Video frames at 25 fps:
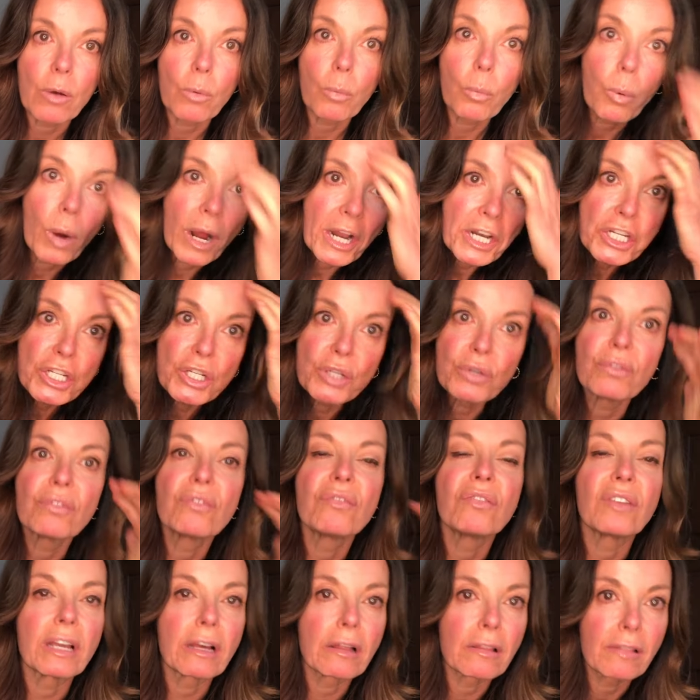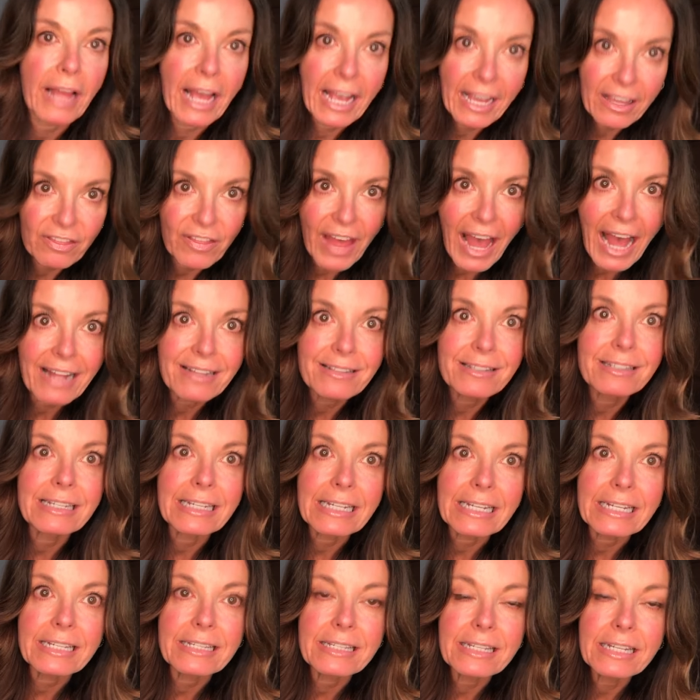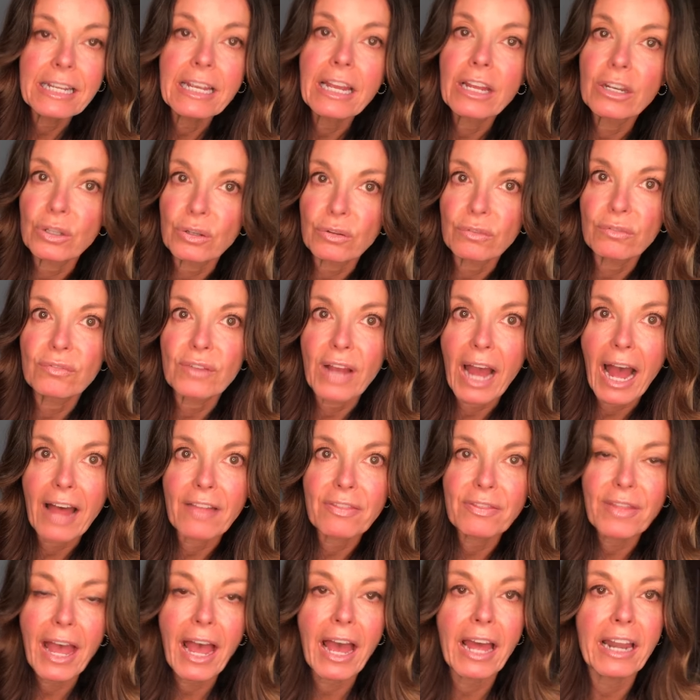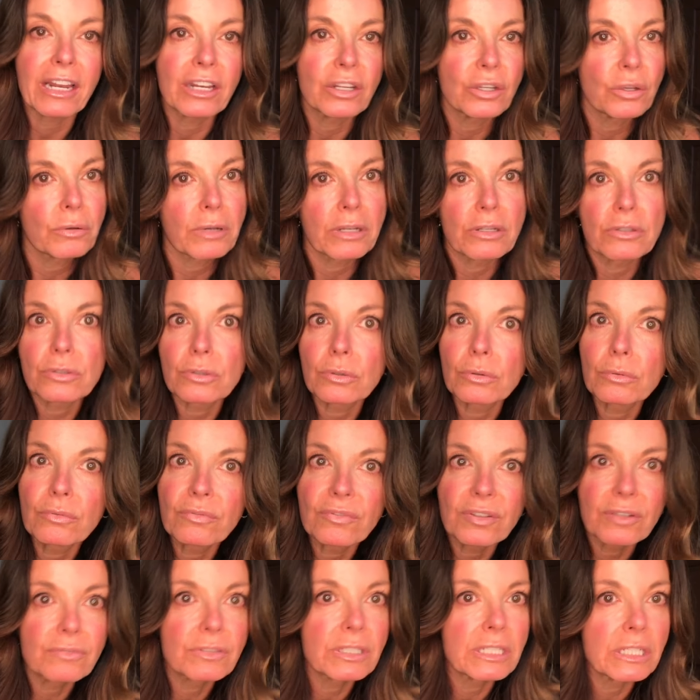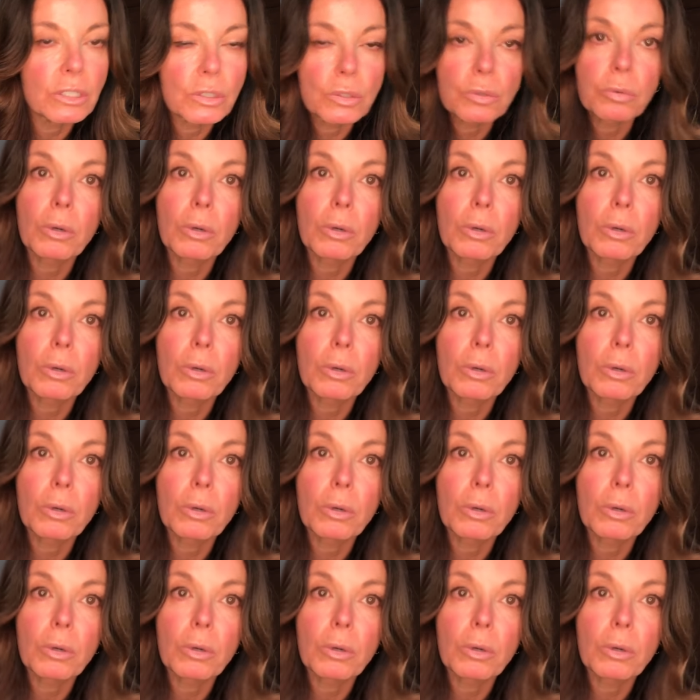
Once you feel like that's easy and you've got that and you can do 15,